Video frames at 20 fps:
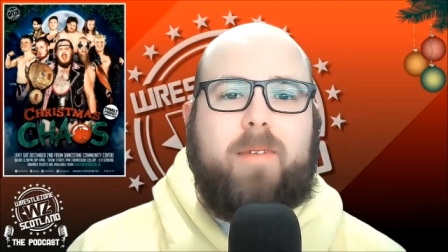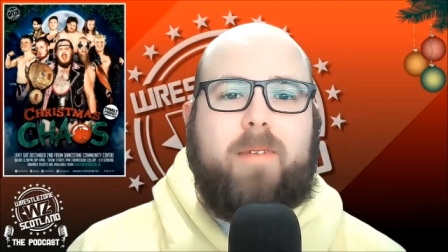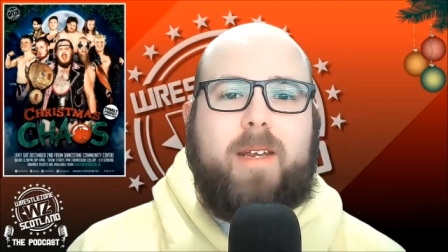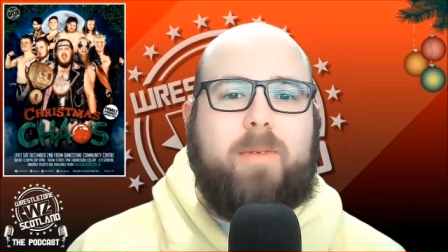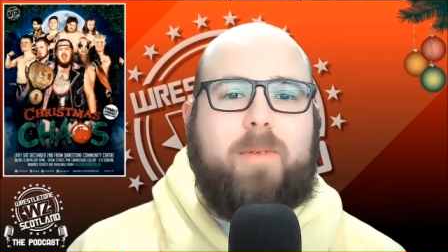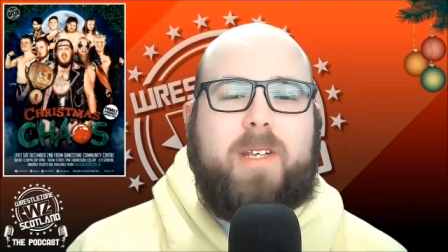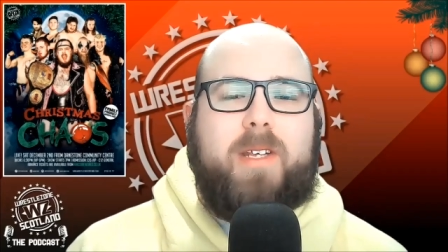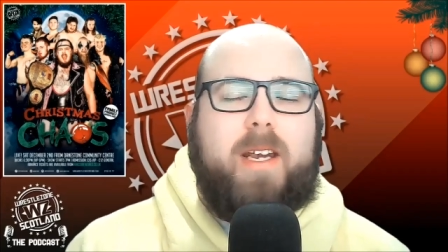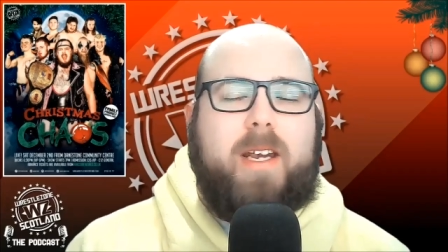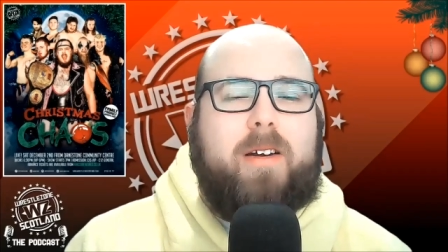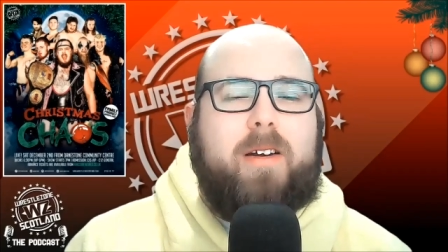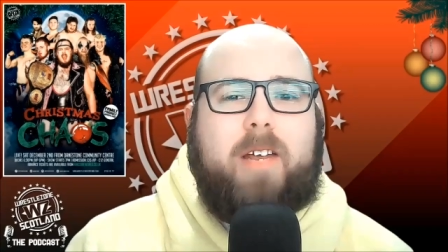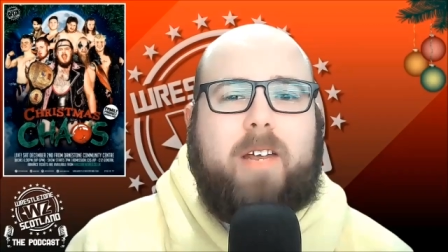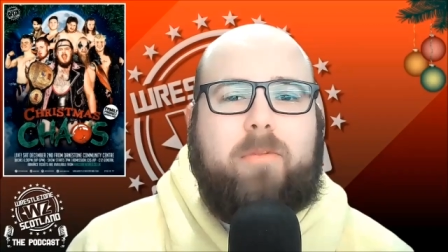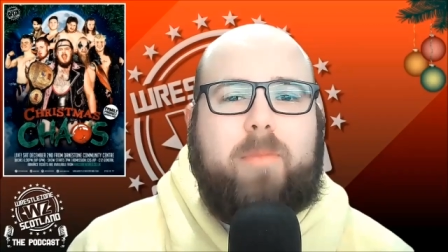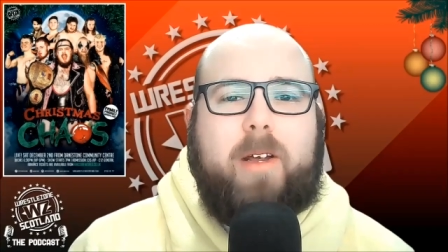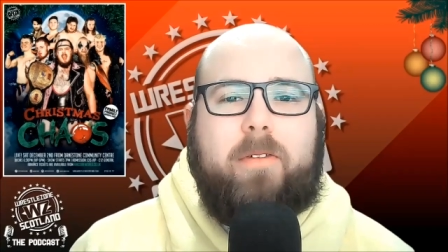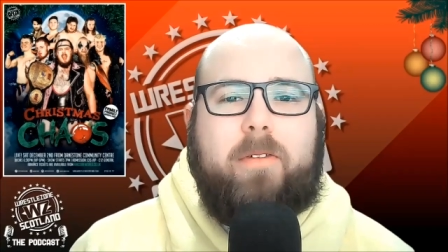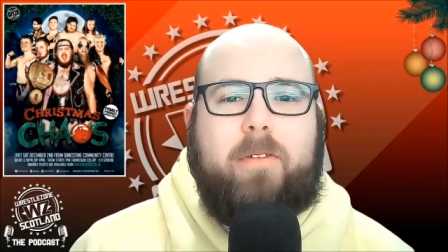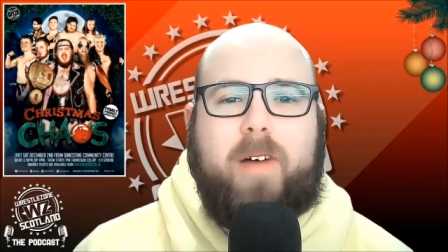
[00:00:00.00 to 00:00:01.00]
He was here to have
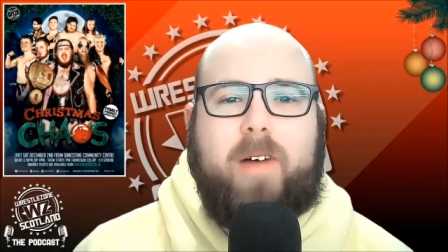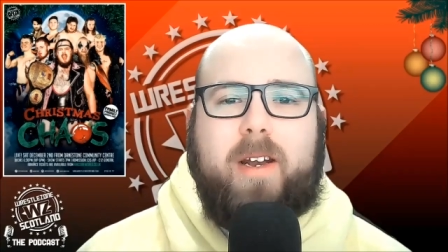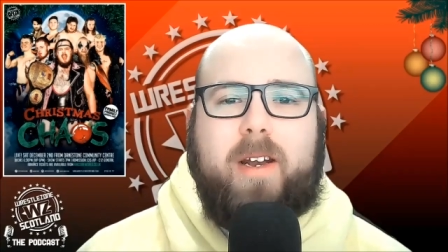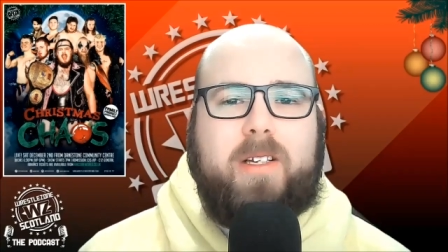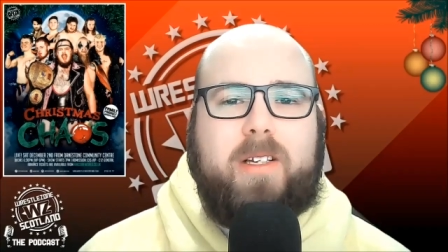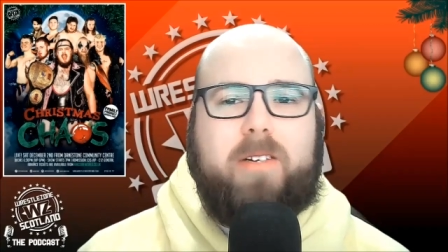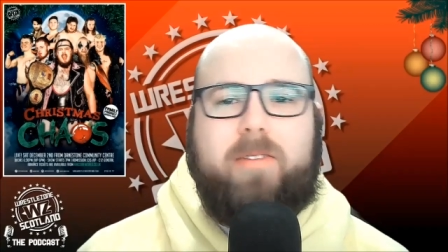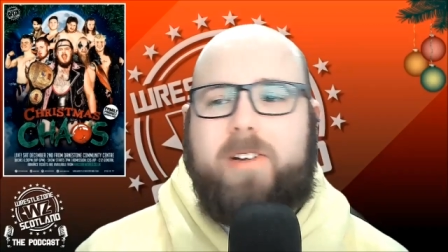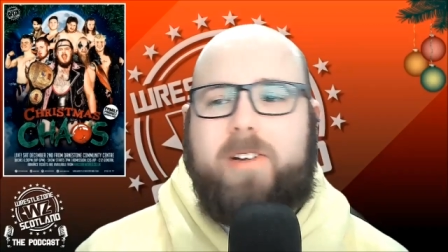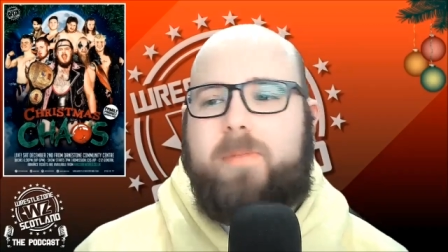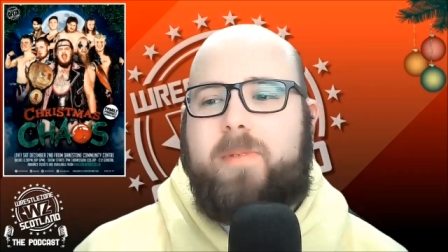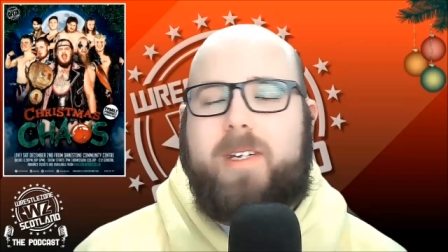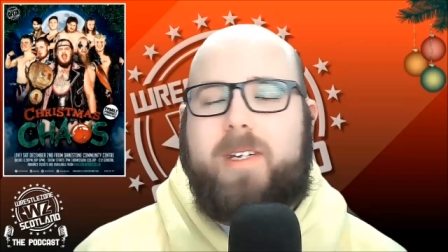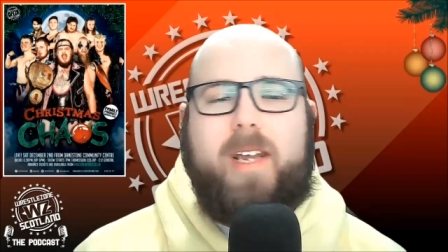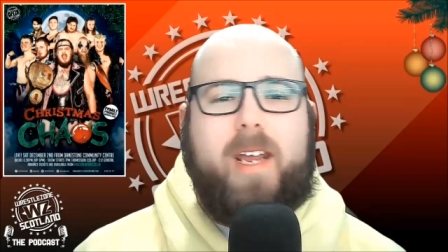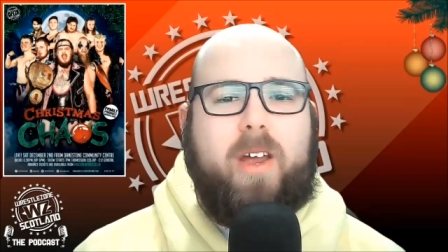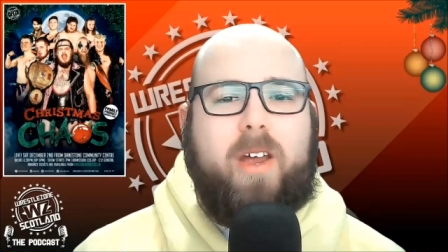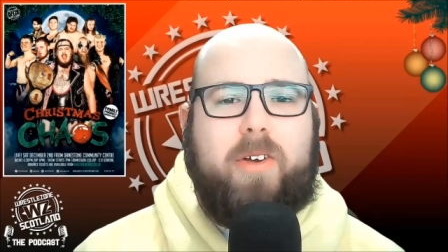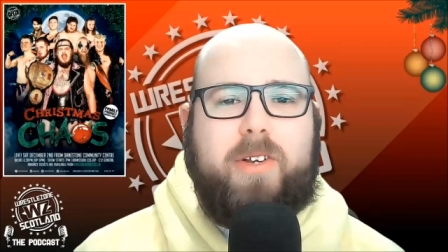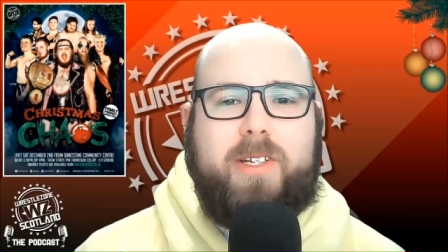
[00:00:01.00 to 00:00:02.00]
a bit of fun. It's Christmas
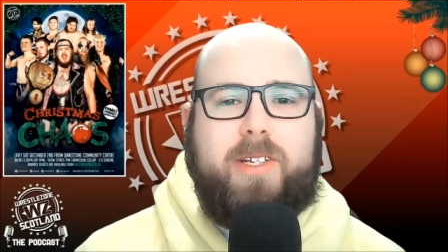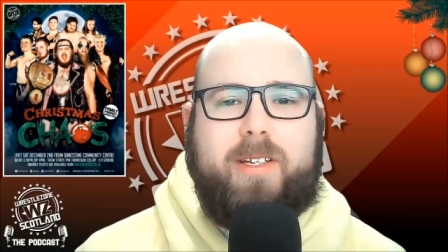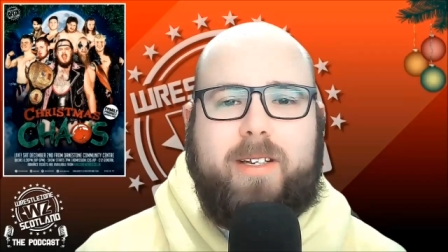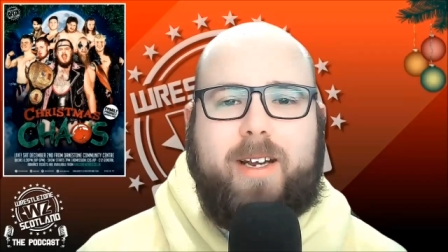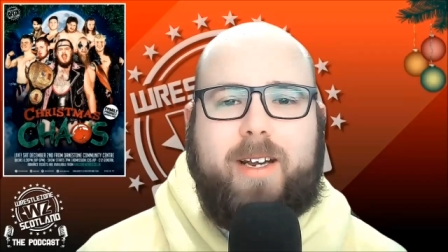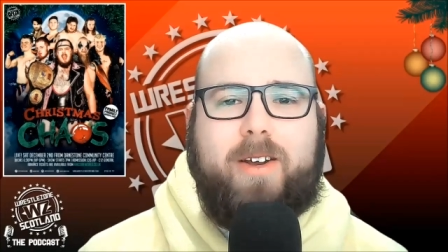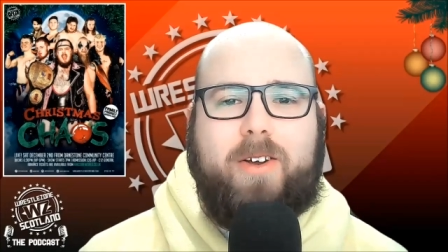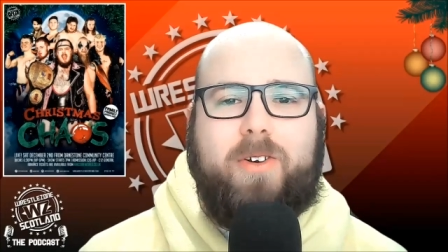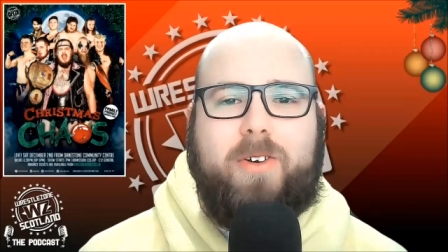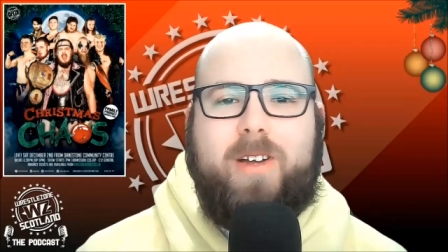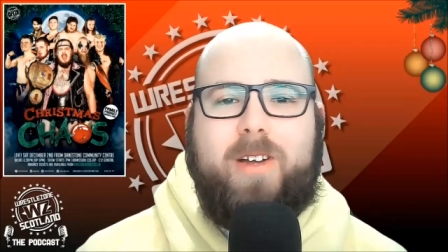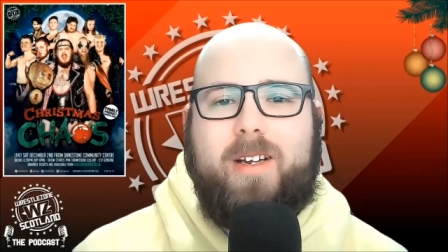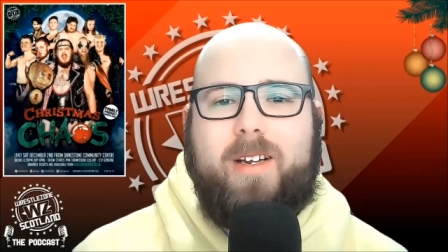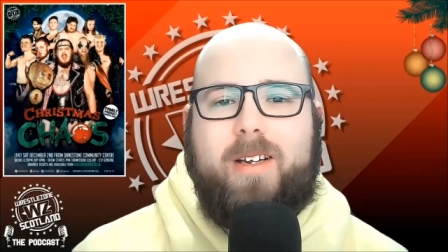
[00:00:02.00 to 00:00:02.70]
chaos, you know.